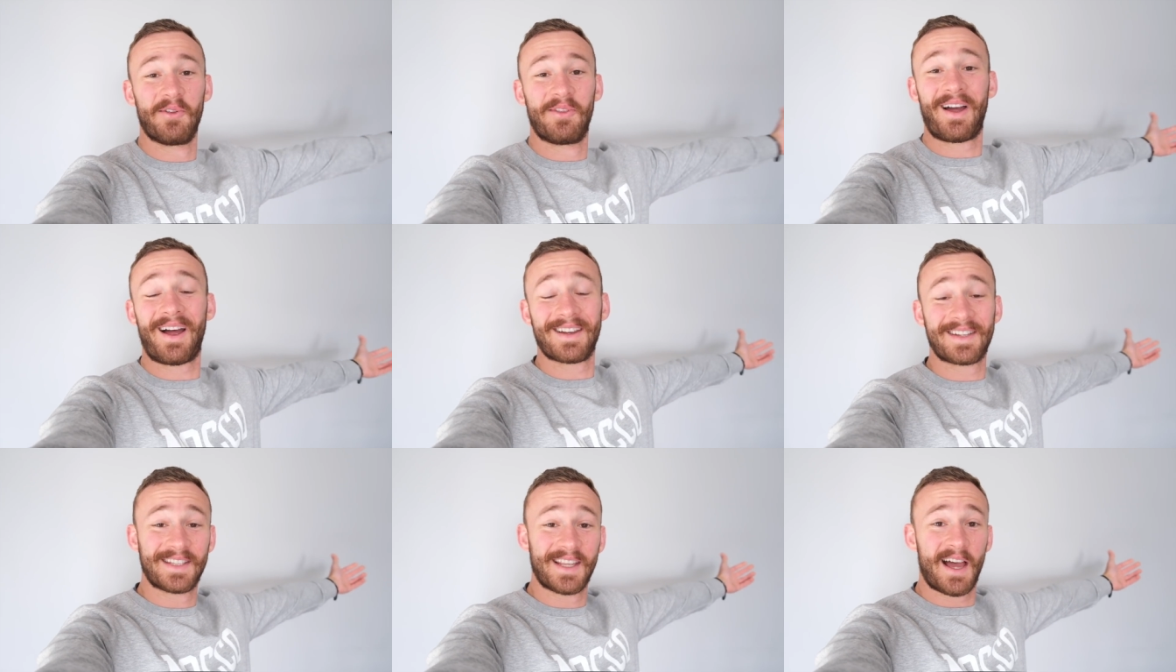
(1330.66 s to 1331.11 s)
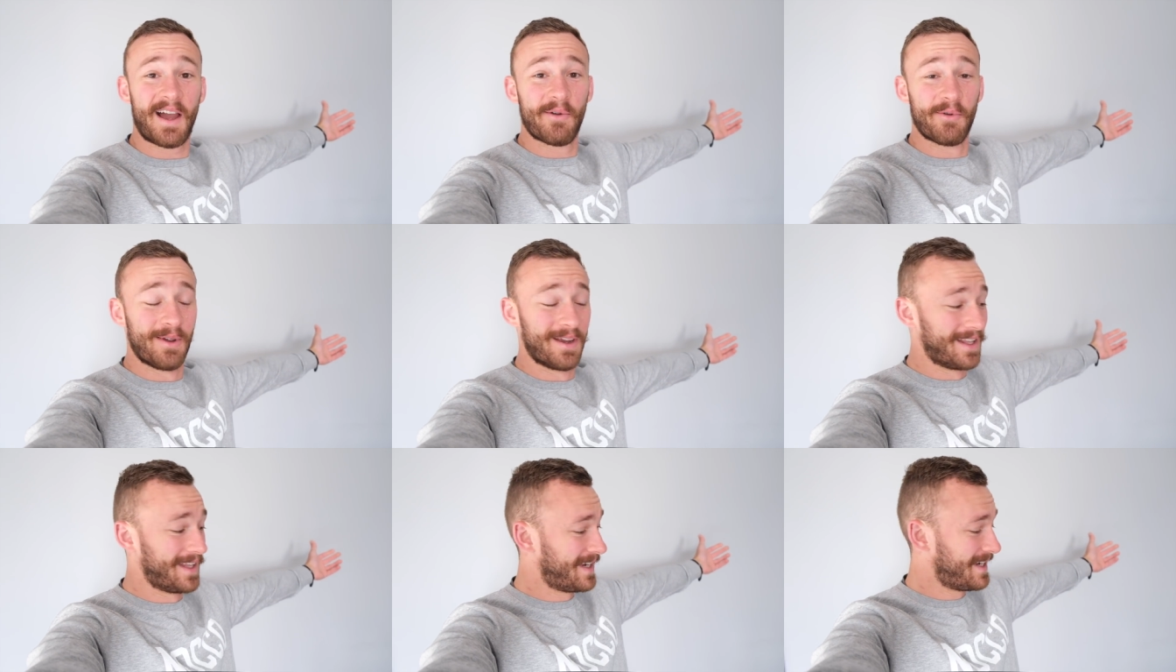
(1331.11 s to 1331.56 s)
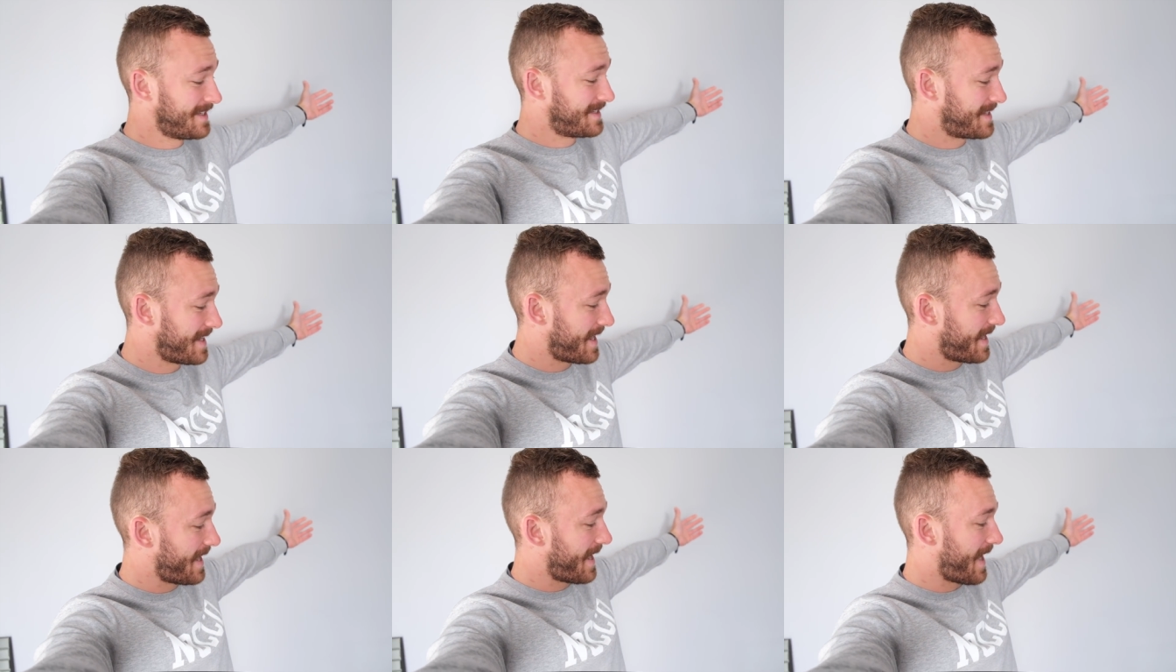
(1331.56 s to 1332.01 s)
that's that really,
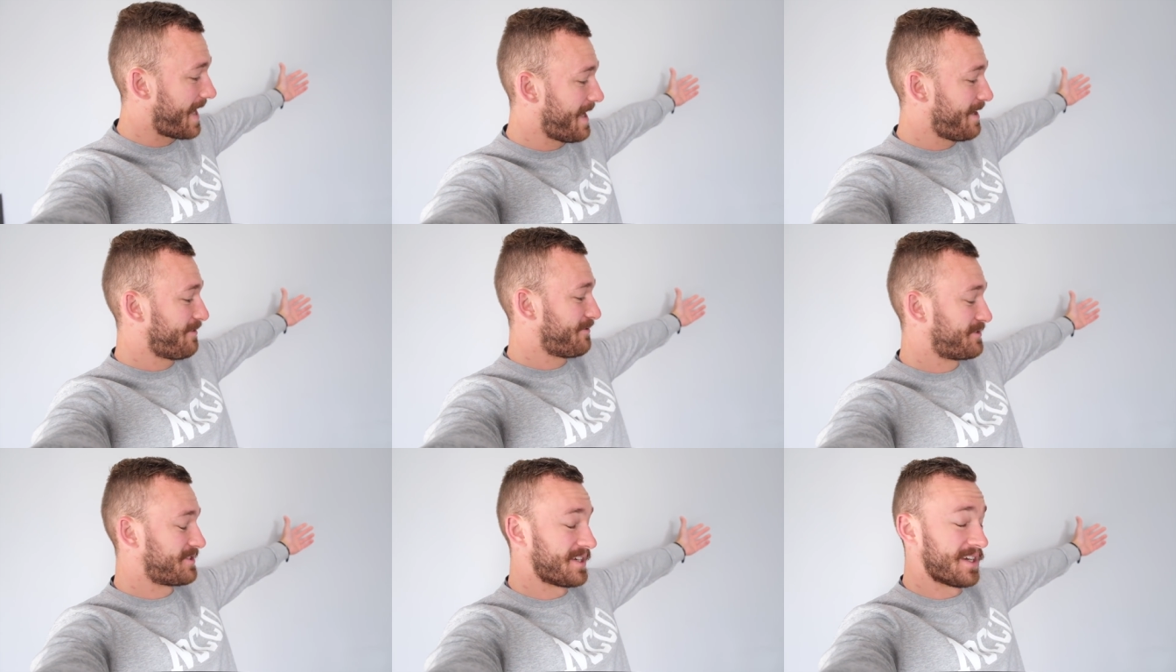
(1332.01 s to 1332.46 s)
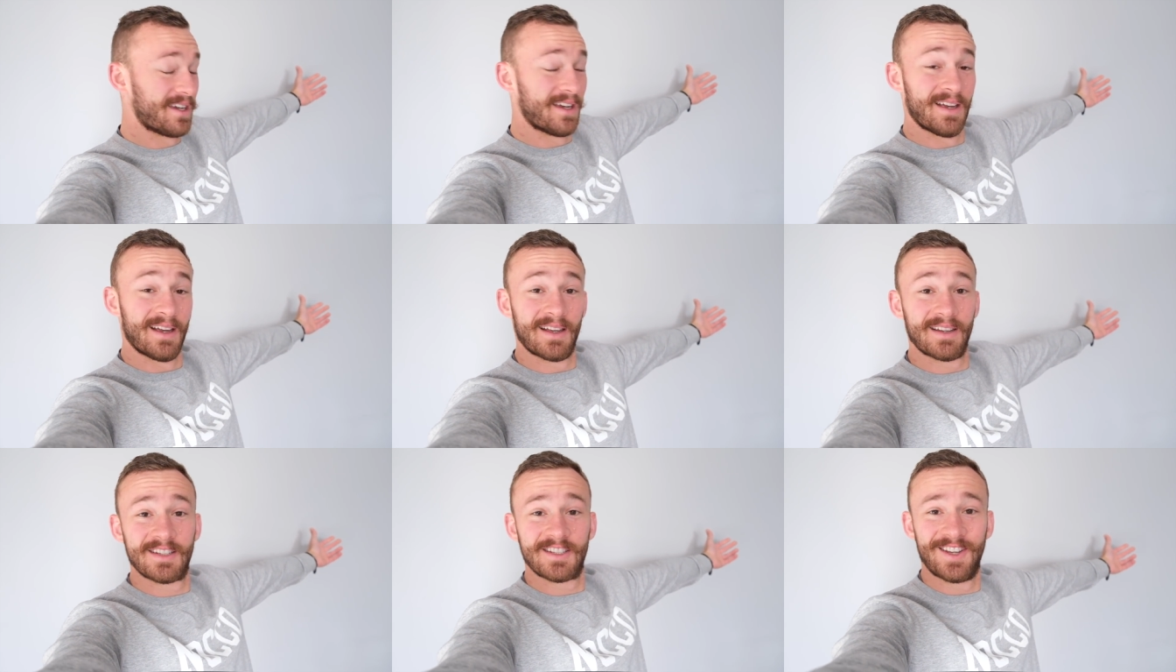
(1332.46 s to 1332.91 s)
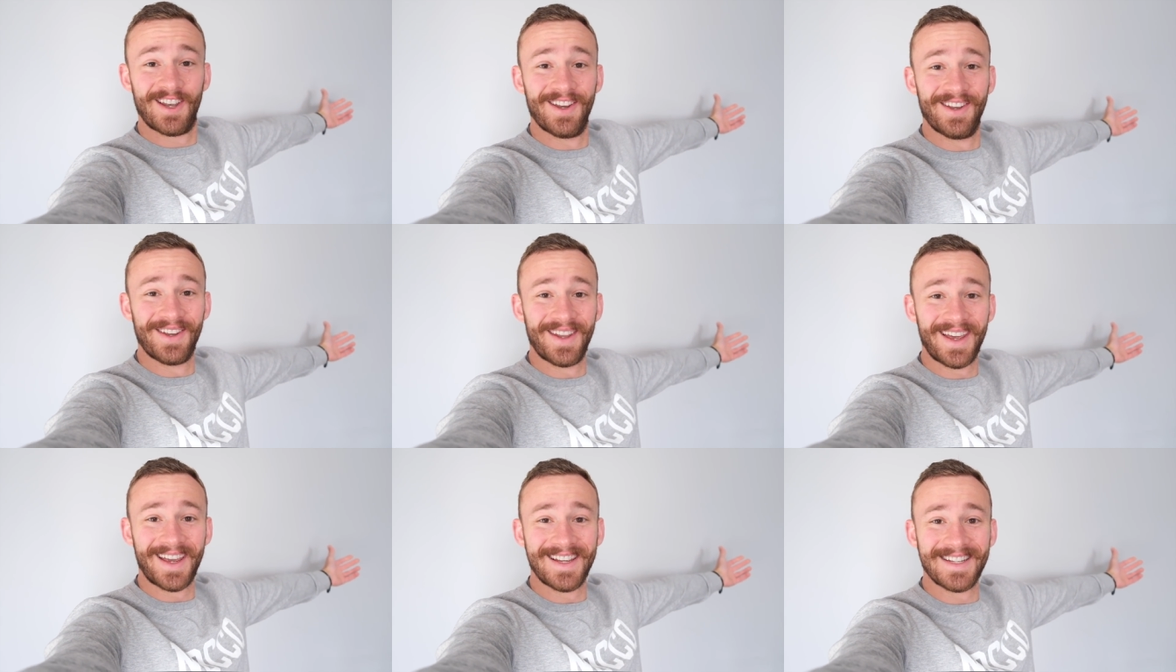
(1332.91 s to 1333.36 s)
day after
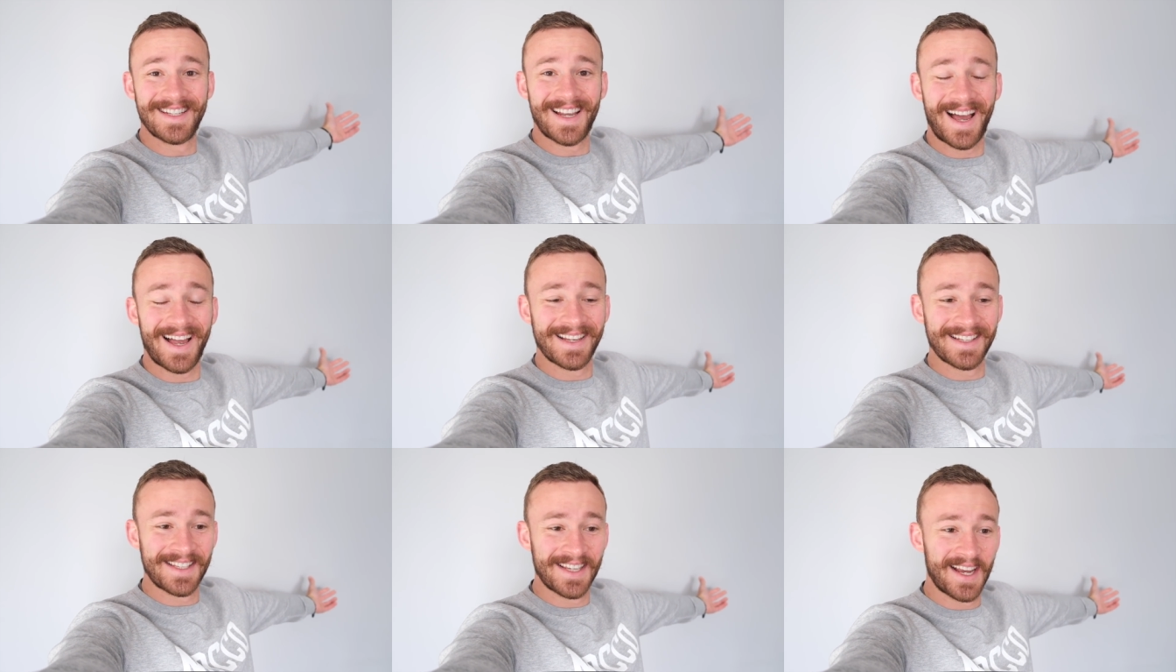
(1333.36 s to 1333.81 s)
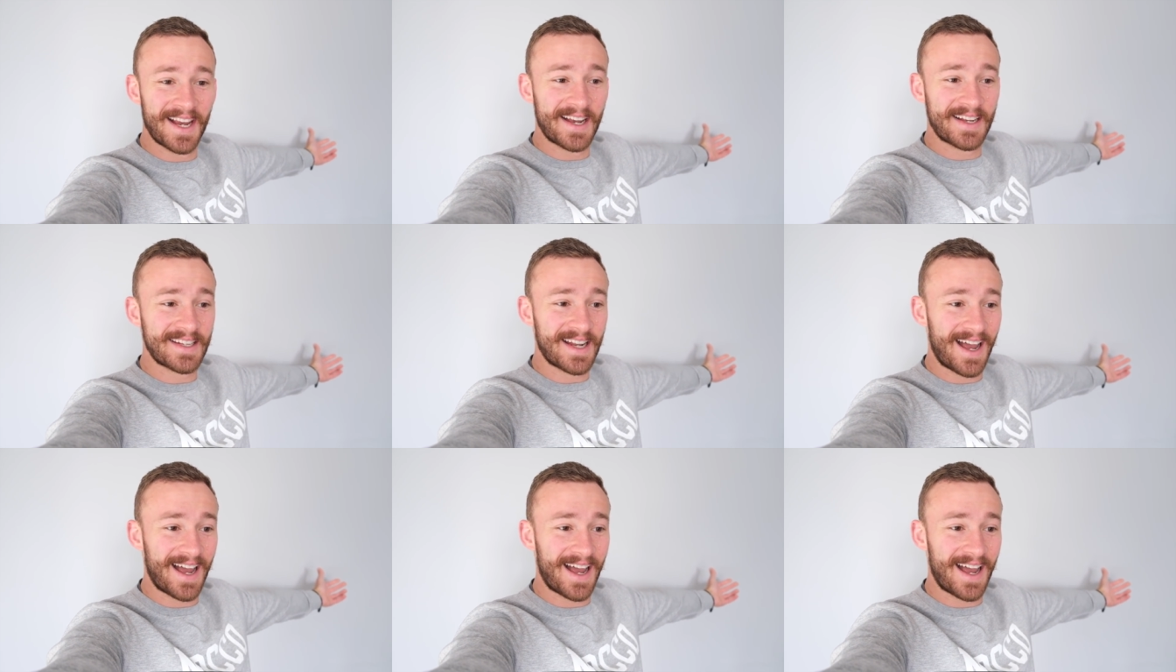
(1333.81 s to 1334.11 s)
Sunday's antics,